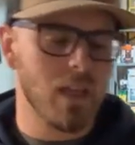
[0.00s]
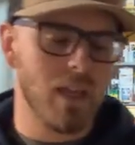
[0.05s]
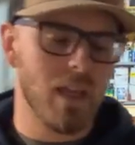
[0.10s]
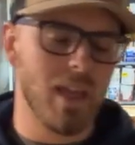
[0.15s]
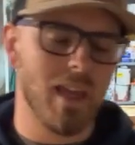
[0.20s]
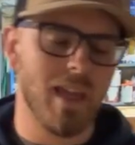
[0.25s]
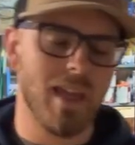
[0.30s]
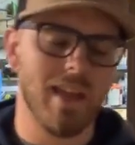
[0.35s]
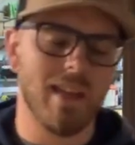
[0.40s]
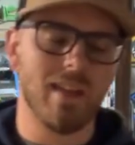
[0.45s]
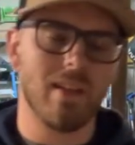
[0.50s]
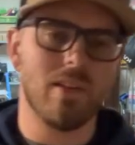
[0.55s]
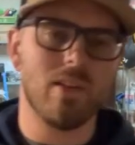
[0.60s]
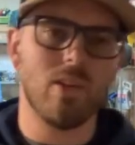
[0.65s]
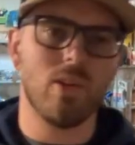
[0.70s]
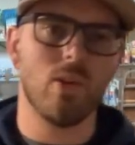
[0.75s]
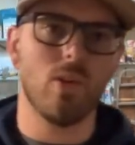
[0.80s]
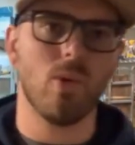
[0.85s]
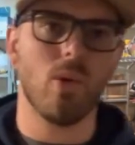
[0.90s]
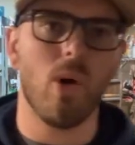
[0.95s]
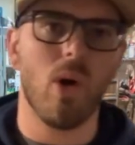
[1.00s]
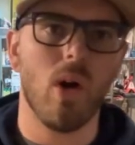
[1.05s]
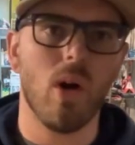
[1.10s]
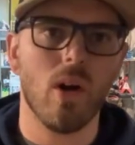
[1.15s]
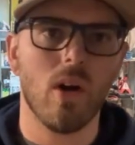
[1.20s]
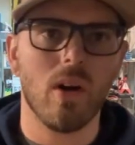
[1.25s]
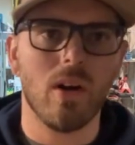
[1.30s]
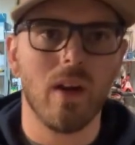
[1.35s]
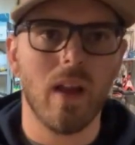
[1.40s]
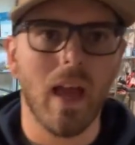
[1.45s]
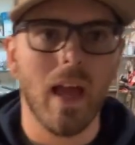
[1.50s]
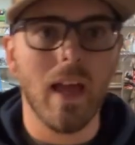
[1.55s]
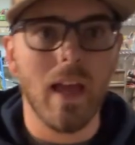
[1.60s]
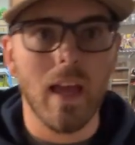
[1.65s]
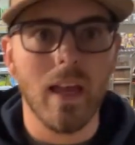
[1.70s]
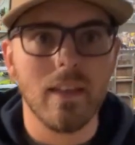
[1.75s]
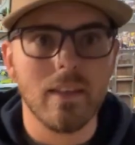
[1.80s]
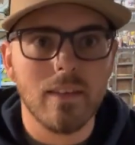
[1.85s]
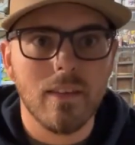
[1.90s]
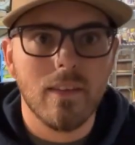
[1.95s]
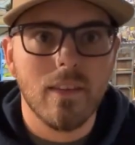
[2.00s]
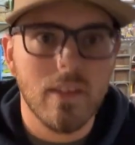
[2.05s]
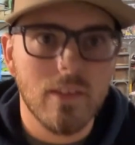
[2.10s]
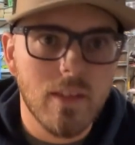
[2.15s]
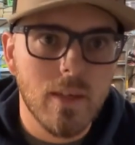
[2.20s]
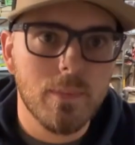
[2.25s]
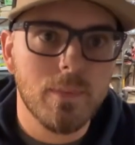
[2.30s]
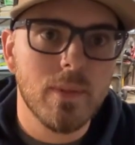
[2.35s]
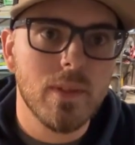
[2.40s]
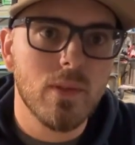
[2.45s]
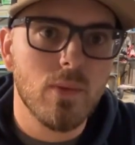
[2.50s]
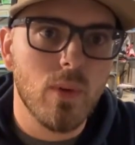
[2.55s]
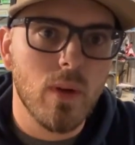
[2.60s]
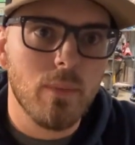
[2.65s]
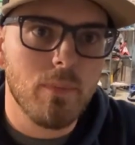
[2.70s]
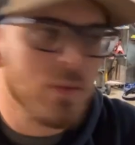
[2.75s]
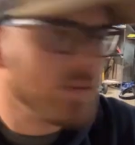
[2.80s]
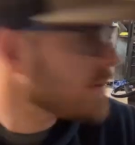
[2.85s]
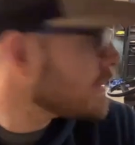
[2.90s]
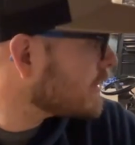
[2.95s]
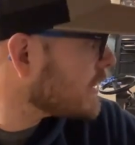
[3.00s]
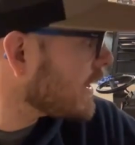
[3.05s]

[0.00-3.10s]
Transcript: and you are at the Tipsy Rippers